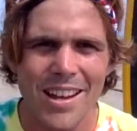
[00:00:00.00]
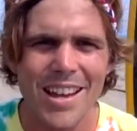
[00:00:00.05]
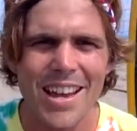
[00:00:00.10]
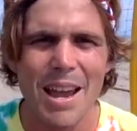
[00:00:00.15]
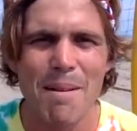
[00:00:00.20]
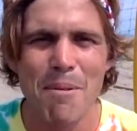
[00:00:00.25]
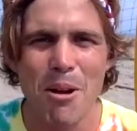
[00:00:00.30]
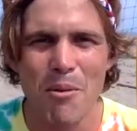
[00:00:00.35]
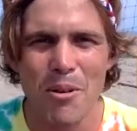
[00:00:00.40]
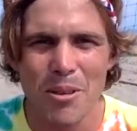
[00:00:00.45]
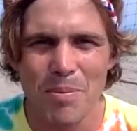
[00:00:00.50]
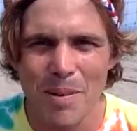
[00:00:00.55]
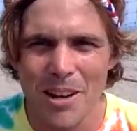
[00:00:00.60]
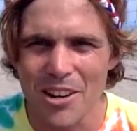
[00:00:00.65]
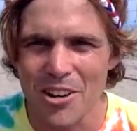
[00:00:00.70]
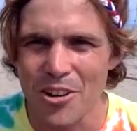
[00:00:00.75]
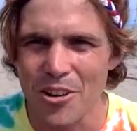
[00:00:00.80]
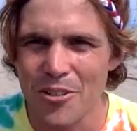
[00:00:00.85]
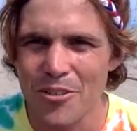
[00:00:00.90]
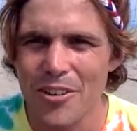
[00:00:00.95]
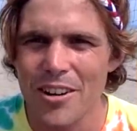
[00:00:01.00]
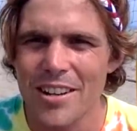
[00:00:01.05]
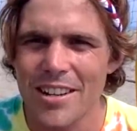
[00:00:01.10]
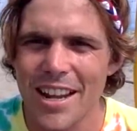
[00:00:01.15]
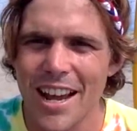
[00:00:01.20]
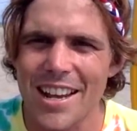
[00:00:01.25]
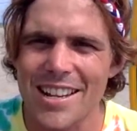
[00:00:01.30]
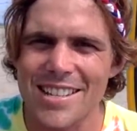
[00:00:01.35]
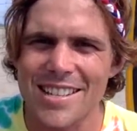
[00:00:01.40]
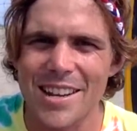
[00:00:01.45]
I with my girlfriend?
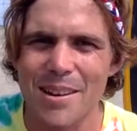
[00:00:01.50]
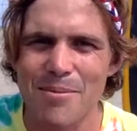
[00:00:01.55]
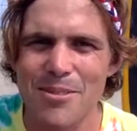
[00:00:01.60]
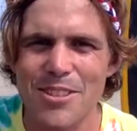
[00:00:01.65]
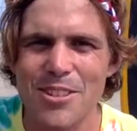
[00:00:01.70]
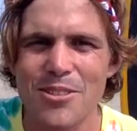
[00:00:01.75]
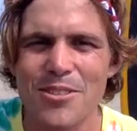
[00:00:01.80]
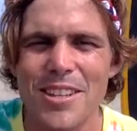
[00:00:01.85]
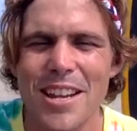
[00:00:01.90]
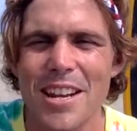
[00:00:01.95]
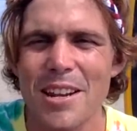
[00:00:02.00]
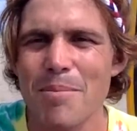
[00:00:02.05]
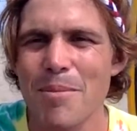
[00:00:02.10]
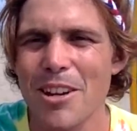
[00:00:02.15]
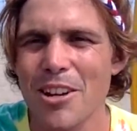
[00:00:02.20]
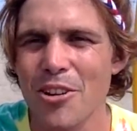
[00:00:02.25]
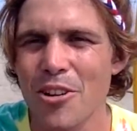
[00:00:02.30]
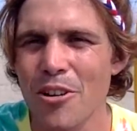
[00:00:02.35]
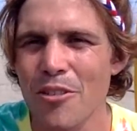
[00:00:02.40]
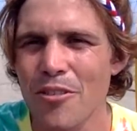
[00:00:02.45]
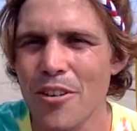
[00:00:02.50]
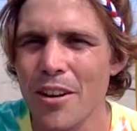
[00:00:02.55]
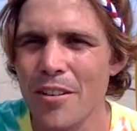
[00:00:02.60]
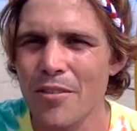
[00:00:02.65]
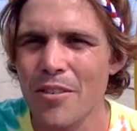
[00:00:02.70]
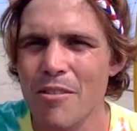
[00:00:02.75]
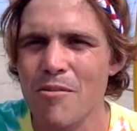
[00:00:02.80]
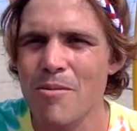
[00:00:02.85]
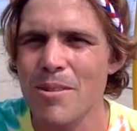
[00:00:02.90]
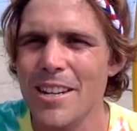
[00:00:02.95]
Yes, I'm still dating my girlfriend
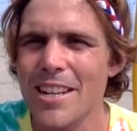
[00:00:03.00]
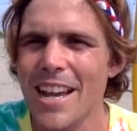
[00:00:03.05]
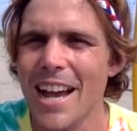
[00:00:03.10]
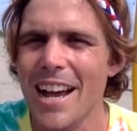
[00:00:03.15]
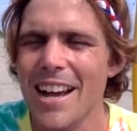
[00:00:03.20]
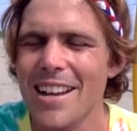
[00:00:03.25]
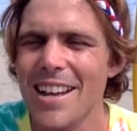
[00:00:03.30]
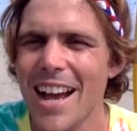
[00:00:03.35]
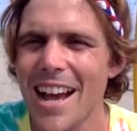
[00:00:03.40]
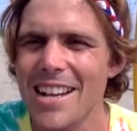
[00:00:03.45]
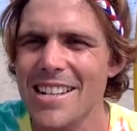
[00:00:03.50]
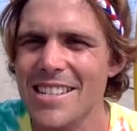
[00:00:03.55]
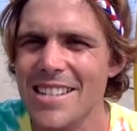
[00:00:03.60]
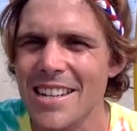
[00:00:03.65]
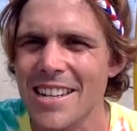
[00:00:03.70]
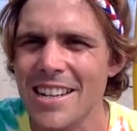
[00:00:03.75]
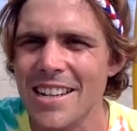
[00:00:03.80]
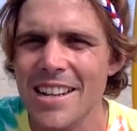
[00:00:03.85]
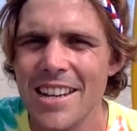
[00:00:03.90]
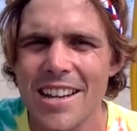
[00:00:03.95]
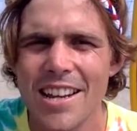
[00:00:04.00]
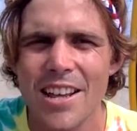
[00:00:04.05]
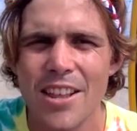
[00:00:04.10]
for everybody asking.